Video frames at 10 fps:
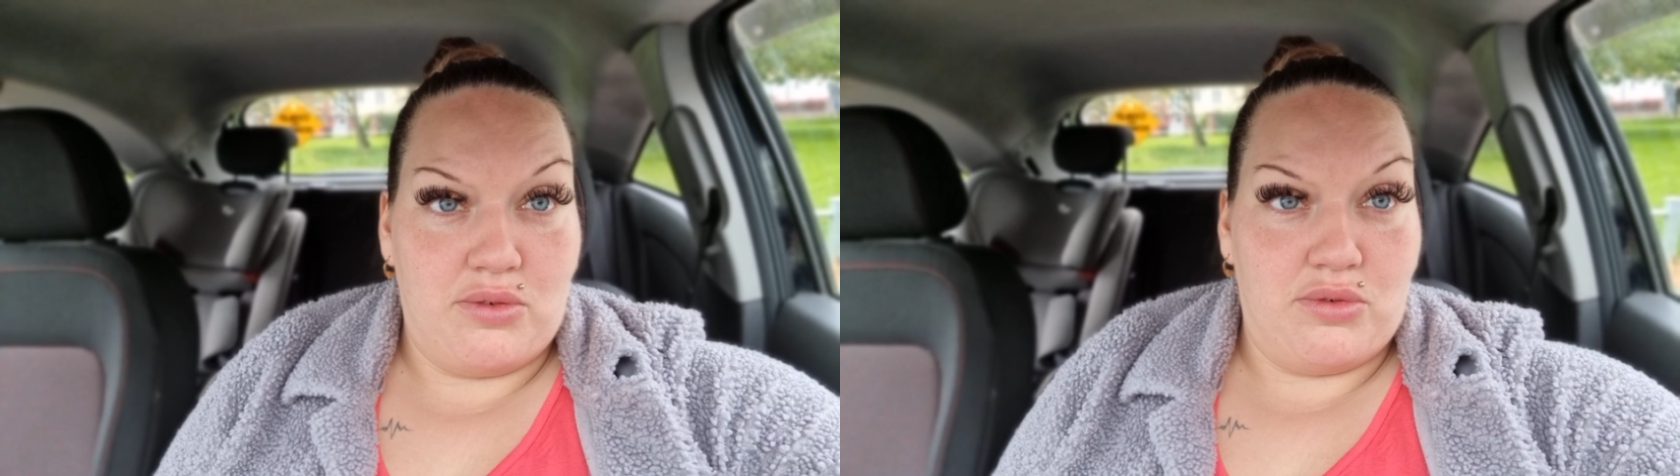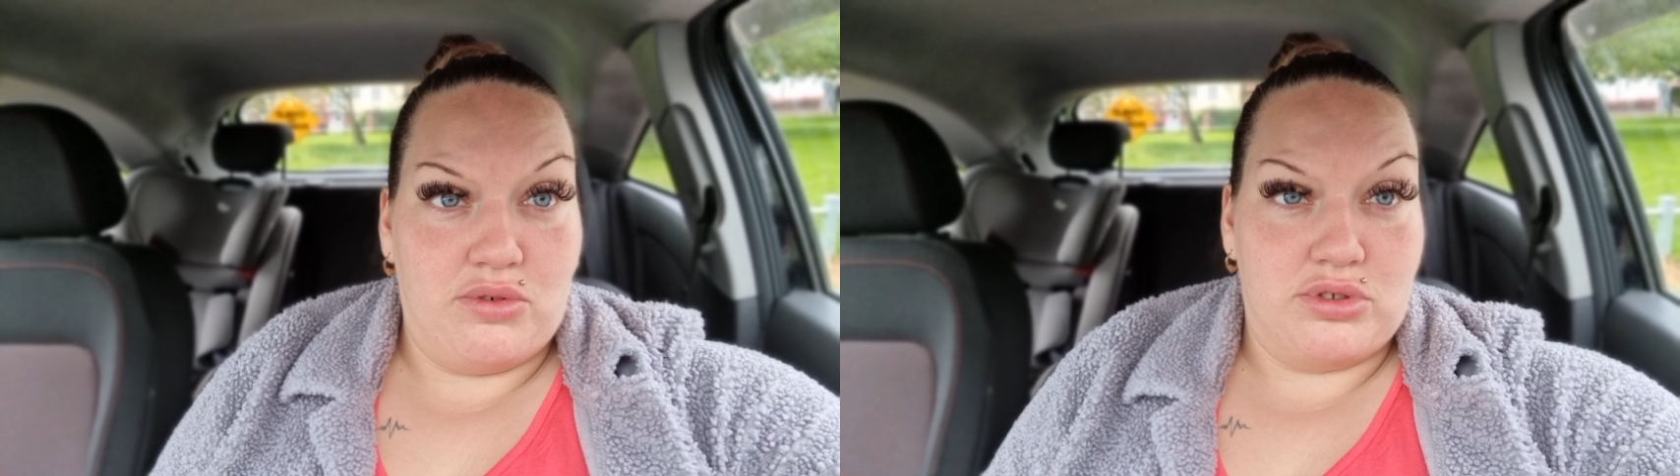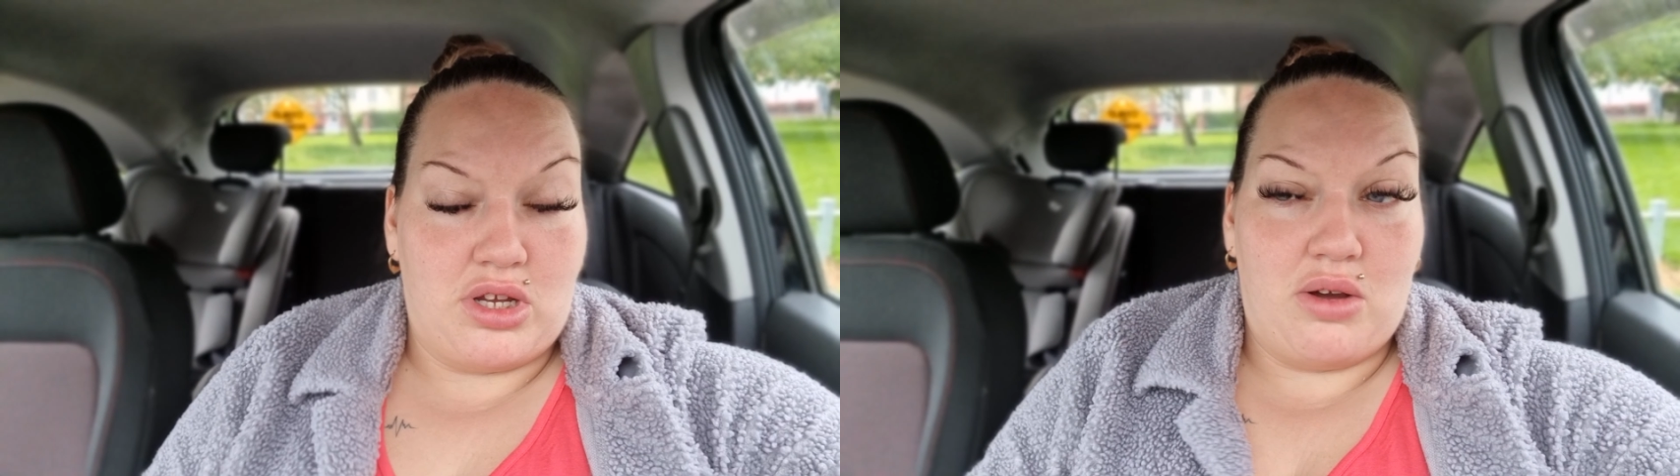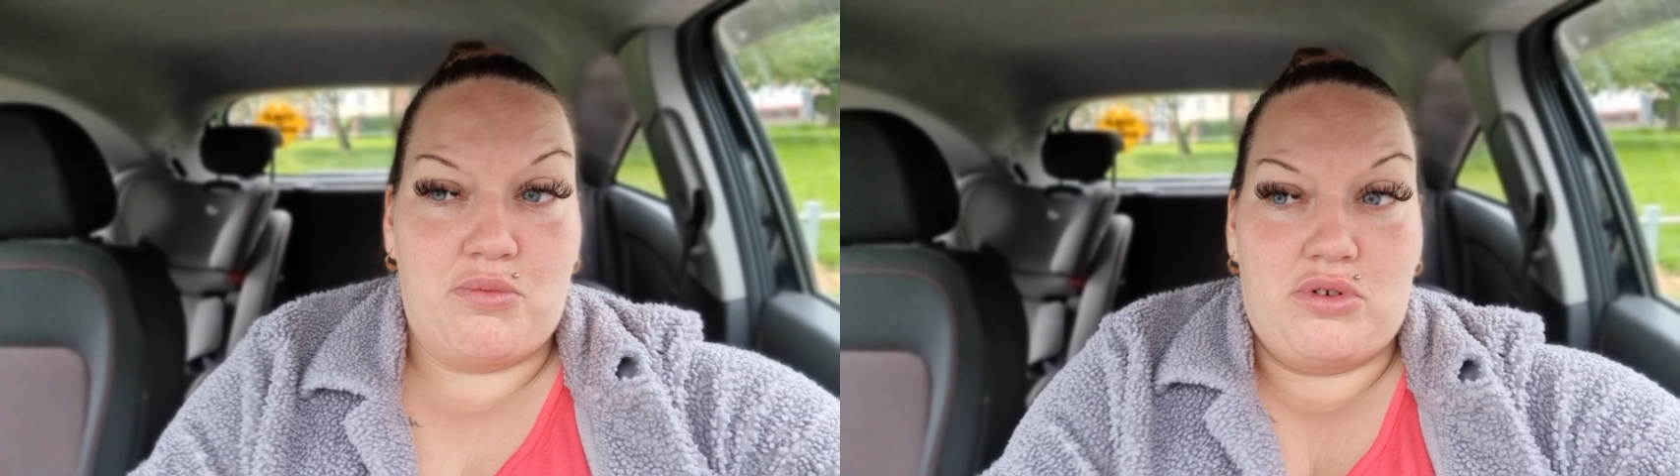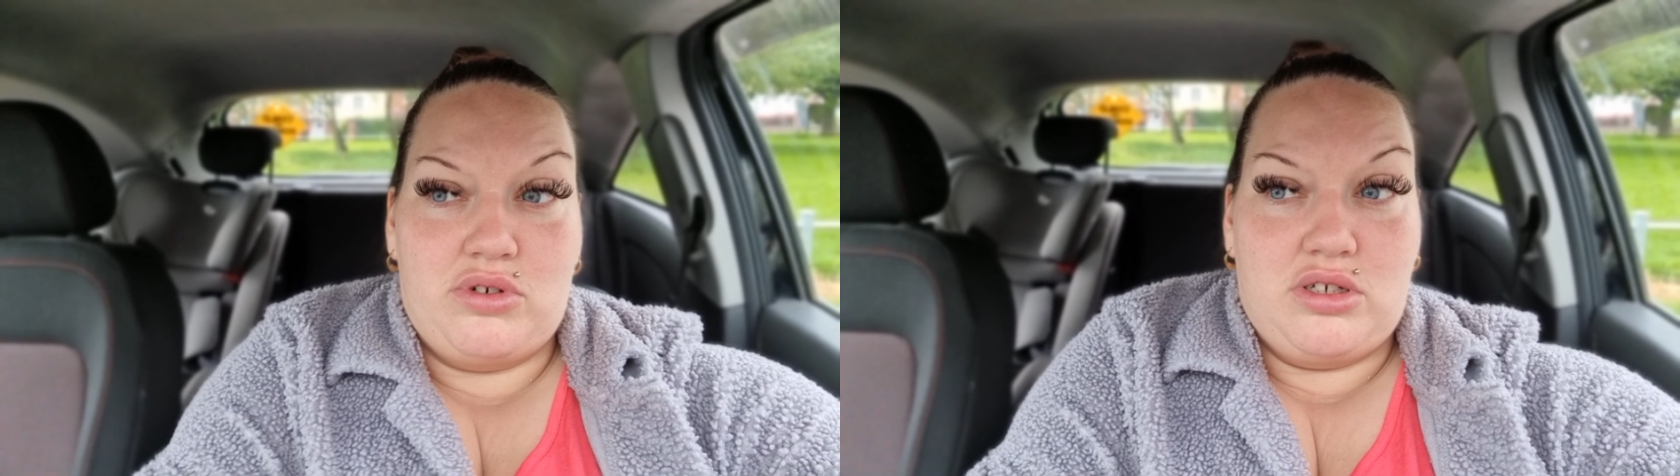you all so
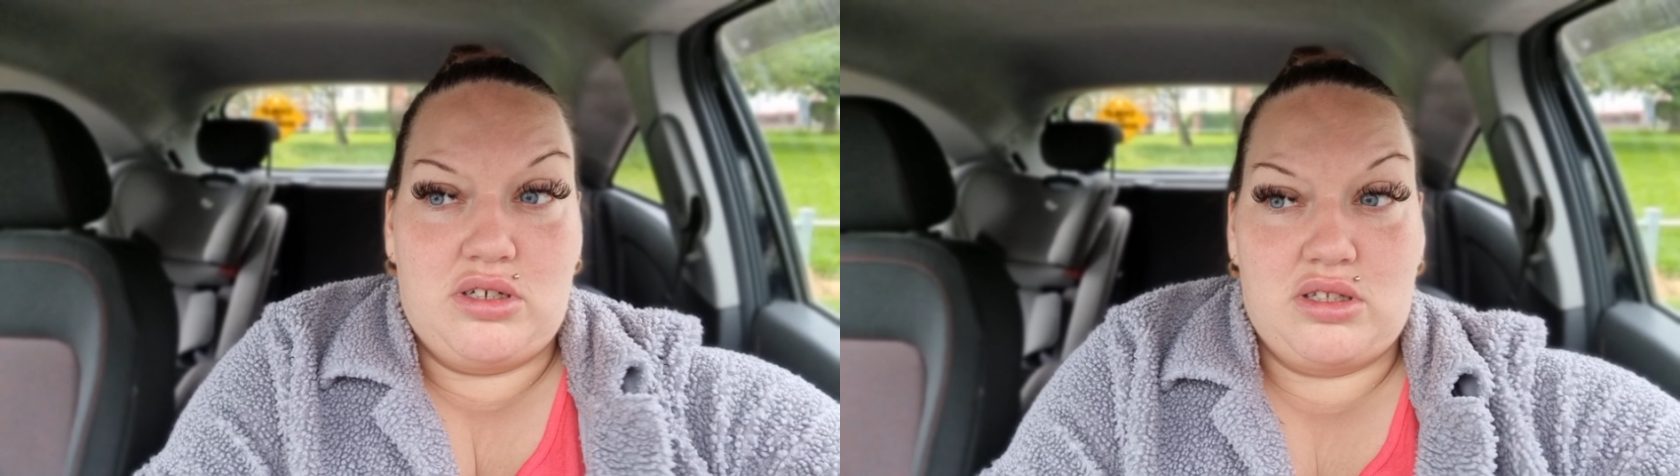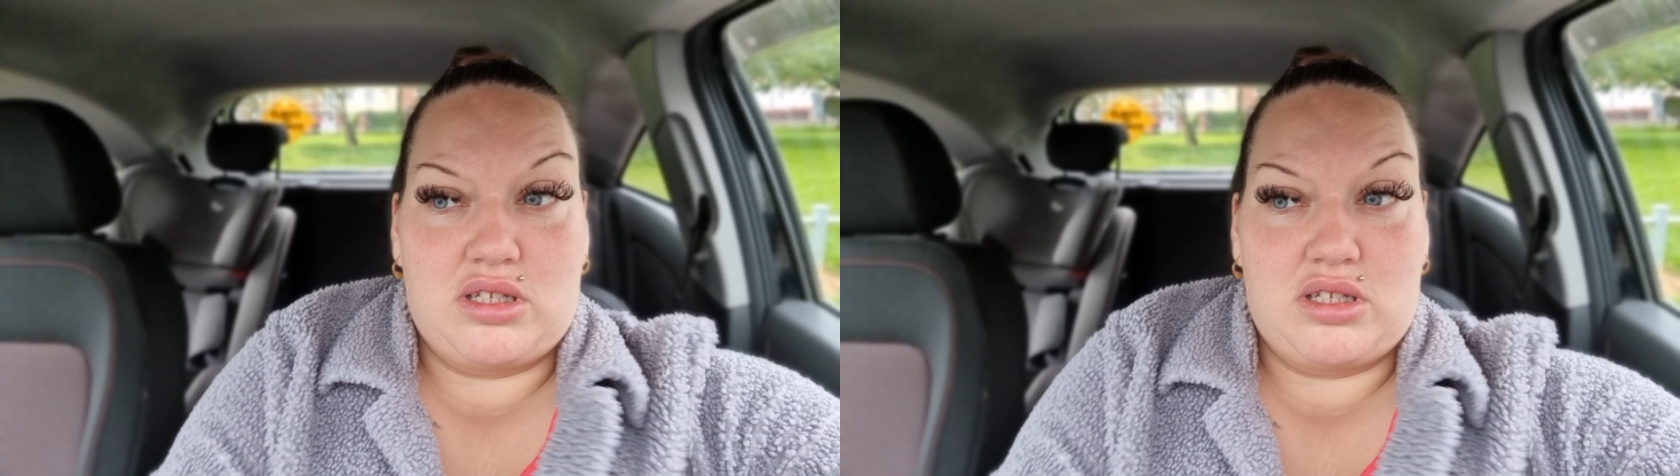much.